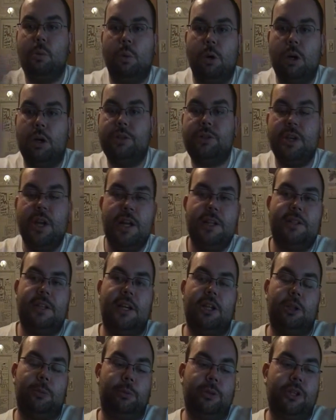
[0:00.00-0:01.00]
words.
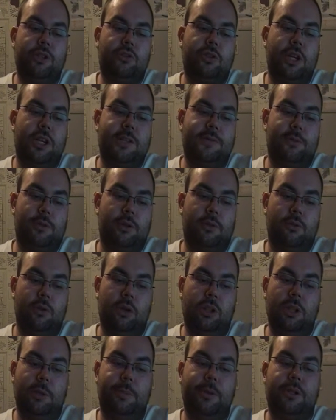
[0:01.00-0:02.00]
Tyler Breeze tries for a
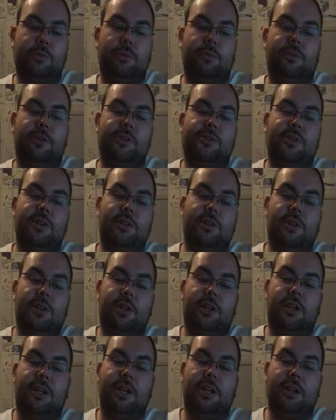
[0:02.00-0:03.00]
roll-up. It's reversed into
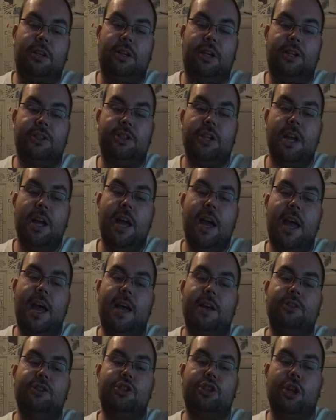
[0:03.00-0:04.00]
the Kikita clutch,
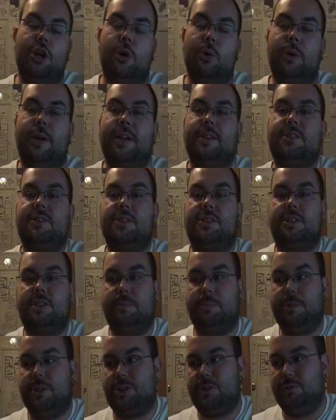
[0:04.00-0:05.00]
and Joe gets the
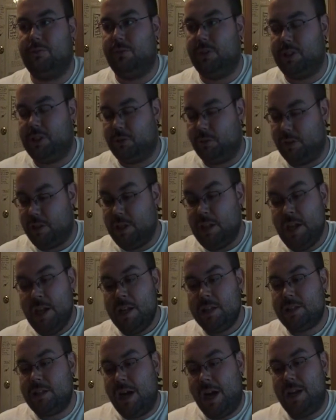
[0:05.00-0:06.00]
submission victory.
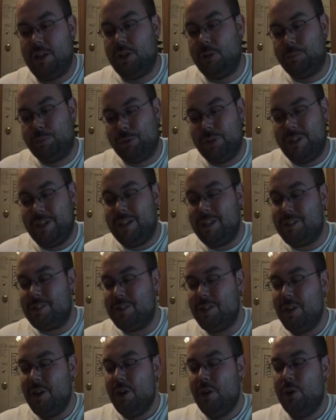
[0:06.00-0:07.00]
Tyler
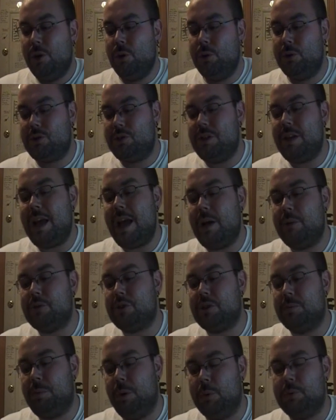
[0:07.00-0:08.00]
Breeze, who's now
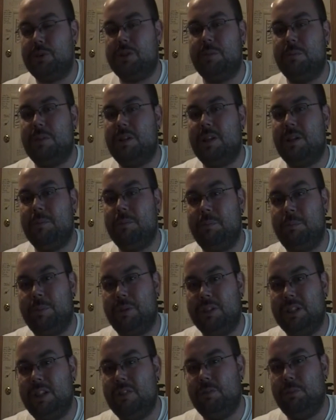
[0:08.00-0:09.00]
supposed to be a
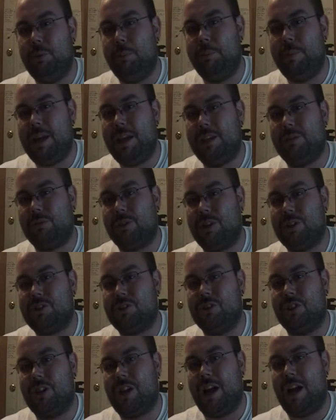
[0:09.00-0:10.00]
believable main
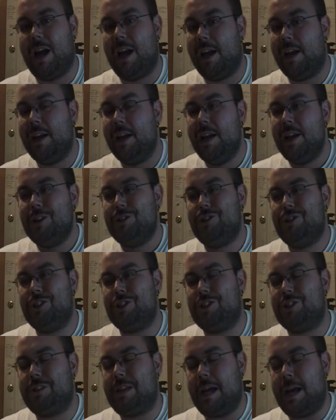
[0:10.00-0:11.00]
roster guy,
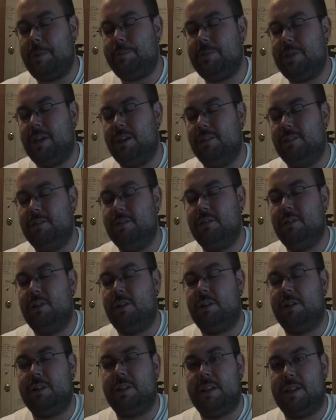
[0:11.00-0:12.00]
just tapped out
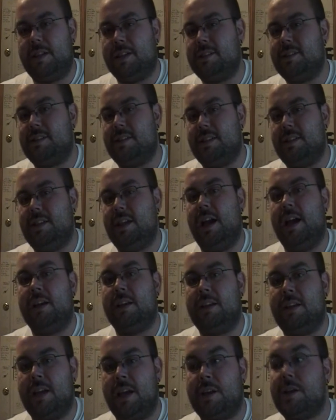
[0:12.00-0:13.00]
on NXT
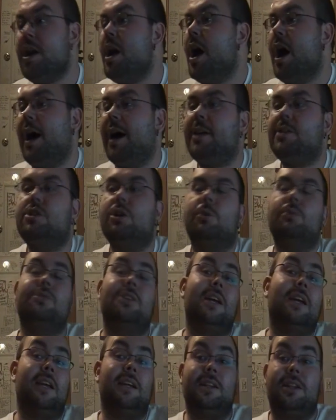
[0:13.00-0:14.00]
again. I don't
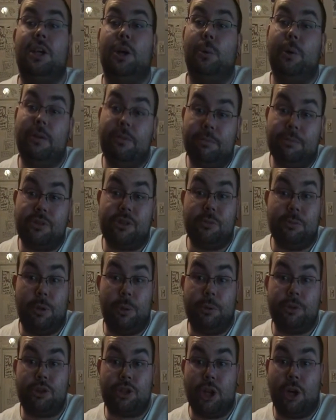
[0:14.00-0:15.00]
take anything away from
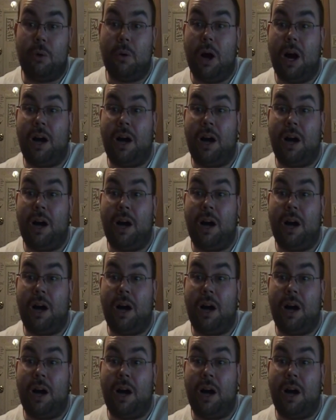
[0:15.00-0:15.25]
Samoa Joe.